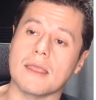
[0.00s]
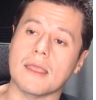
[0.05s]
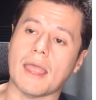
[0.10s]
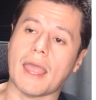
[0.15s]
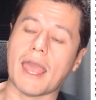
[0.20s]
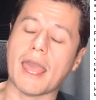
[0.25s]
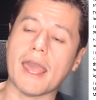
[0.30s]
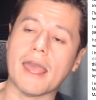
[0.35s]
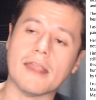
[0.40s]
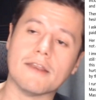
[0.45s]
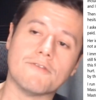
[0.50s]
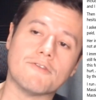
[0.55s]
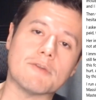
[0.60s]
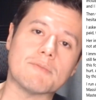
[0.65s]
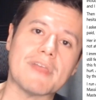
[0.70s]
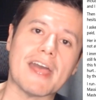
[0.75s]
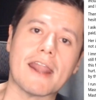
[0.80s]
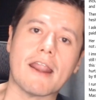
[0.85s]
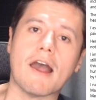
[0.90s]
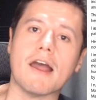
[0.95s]
And from
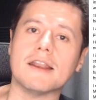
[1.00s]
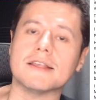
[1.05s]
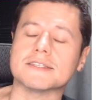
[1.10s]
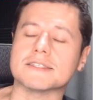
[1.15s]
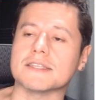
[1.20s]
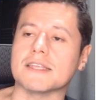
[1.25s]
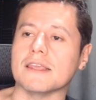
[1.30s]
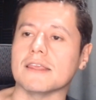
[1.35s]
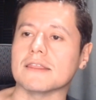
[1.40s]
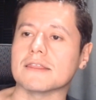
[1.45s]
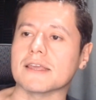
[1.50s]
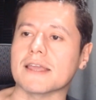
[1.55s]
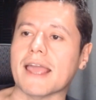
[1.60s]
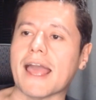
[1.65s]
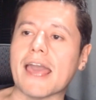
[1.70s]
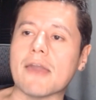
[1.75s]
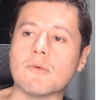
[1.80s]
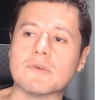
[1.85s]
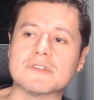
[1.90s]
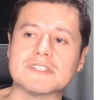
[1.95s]
that honesty, the
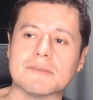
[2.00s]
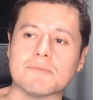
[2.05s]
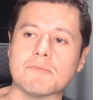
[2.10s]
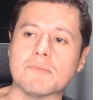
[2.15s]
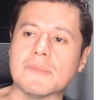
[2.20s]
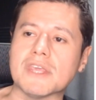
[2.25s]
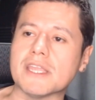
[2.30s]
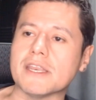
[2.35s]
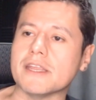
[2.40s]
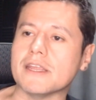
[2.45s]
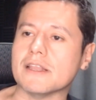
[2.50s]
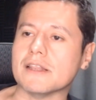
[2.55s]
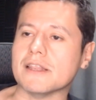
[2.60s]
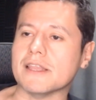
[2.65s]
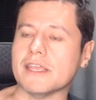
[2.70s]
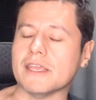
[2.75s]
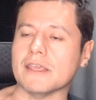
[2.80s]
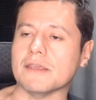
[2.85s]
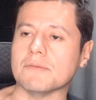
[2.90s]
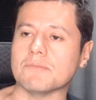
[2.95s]
guy was
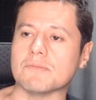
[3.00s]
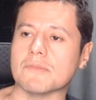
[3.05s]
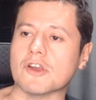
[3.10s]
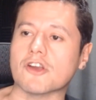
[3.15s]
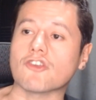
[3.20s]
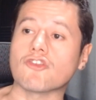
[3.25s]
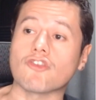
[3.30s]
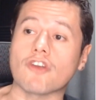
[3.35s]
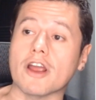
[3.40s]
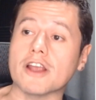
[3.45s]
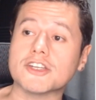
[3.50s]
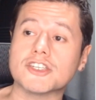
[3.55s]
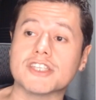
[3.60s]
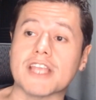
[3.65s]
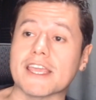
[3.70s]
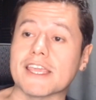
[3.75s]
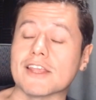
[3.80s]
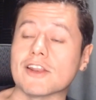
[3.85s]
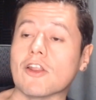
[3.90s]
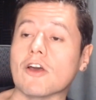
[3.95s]
immediately crushed and
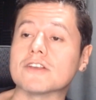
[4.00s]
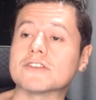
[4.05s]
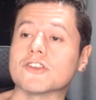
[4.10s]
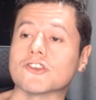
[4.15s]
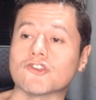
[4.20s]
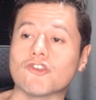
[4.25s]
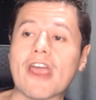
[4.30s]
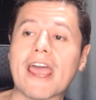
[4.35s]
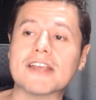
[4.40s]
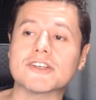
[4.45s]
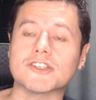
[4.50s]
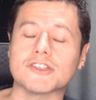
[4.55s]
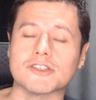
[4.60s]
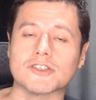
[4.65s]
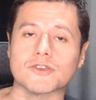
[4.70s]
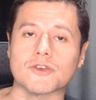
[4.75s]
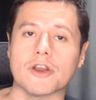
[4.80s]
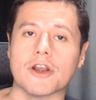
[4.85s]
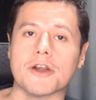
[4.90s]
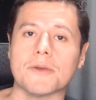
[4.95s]
he lost attraction
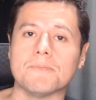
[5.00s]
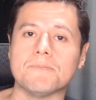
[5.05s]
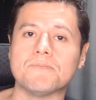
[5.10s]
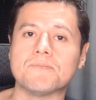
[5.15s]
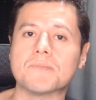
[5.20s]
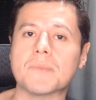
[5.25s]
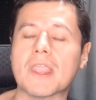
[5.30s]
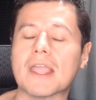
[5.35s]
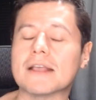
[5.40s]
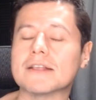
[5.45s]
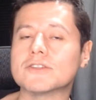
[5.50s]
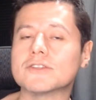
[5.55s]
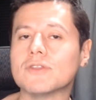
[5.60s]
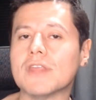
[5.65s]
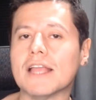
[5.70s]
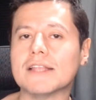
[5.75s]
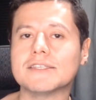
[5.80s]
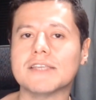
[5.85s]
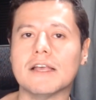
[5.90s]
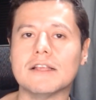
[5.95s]
to her. So
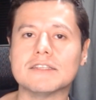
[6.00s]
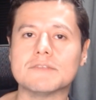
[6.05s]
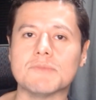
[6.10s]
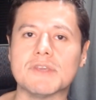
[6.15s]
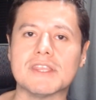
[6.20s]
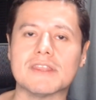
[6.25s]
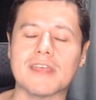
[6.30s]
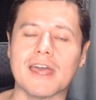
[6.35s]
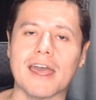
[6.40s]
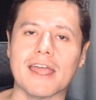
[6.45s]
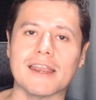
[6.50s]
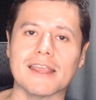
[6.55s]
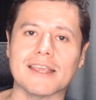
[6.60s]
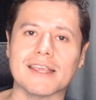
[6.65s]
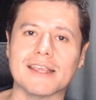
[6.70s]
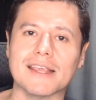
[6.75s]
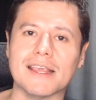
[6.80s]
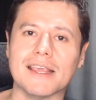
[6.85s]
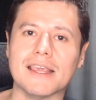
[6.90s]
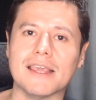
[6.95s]
that tells me that
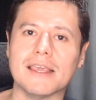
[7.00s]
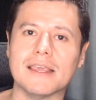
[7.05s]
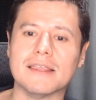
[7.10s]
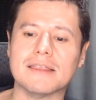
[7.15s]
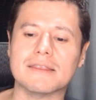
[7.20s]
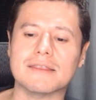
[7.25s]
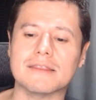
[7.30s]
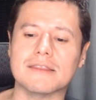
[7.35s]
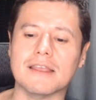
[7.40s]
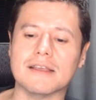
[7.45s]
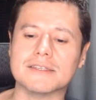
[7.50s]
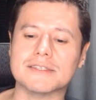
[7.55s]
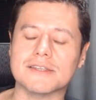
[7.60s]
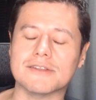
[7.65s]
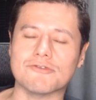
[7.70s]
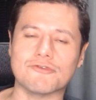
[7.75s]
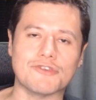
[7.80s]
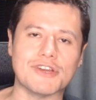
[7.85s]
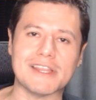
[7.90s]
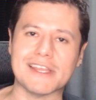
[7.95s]
he doesn't
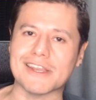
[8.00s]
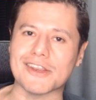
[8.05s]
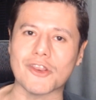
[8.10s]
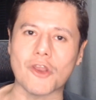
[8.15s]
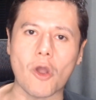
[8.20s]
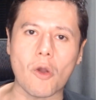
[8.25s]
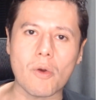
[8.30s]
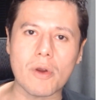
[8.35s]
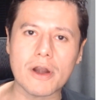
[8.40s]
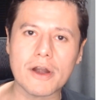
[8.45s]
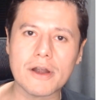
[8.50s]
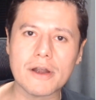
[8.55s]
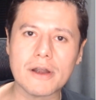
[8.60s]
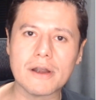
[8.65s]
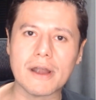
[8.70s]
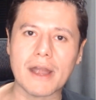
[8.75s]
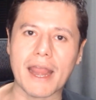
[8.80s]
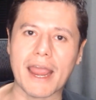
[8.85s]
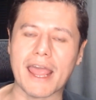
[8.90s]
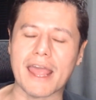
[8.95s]
really know her
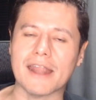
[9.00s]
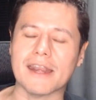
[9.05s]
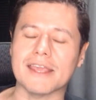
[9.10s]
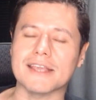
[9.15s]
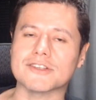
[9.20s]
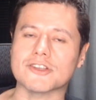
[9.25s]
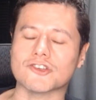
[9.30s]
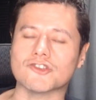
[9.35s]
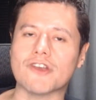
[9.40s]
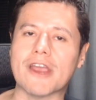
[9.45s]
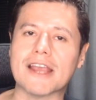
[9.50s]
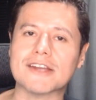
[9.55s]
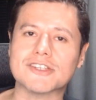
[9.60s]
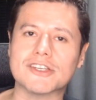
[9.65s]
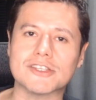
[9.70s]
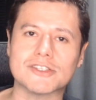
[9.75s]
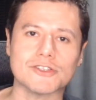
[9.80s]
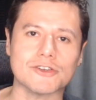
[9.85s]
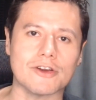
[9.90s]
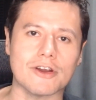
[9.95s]
and his attraction
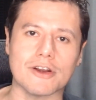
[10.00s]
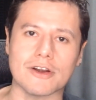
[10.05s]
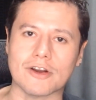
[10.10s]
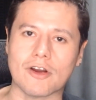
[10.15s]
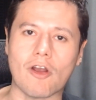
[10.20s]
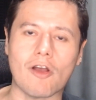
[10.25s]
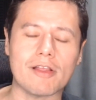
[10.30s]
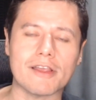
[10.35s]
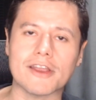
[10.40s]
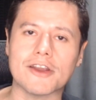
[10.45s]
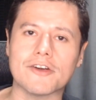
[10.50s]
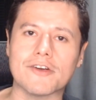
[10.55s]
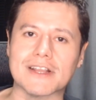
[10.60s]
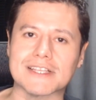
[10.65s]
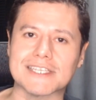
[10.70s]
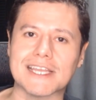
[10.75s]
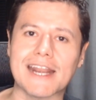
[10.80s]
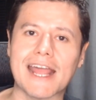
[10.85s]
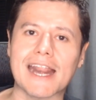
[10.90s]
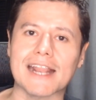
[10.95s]
to her, calling her a
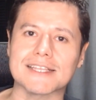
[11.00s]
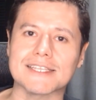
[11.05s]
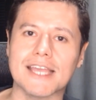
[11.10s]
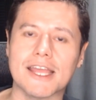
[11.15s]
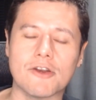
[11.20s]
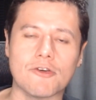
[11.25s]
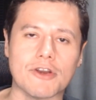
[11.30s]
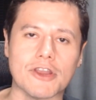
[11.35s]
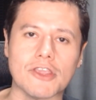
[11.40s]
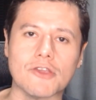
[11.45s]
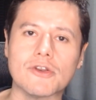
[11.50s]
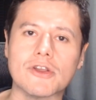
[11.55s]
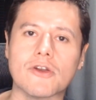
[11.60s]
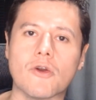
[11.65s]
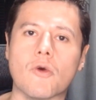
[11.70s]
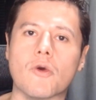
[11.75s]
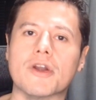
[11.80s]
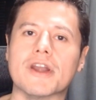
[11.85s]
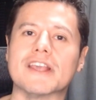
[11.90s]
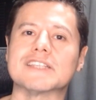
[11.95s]
10 out of 10 or a
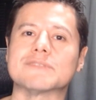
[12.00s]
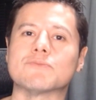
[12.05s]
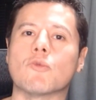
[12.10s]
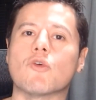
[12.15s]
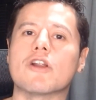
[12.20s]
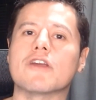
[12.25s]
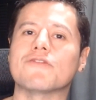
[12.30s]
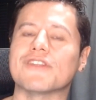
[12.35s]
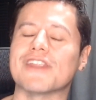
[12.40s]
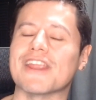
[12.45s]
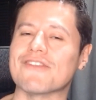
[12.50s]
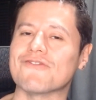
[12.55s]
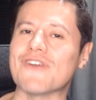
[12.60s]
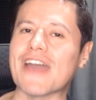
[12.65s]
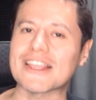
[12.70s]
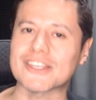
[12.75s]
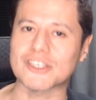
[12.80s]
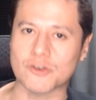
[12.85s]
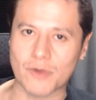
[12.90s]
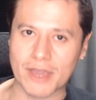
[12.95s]
unicorn, is more of an
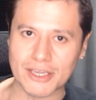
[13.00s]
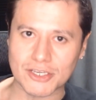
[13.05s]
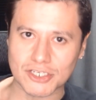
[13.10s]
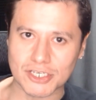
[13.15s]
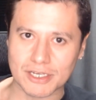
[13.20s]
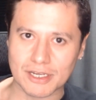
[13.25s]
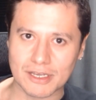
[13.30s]
infatuation.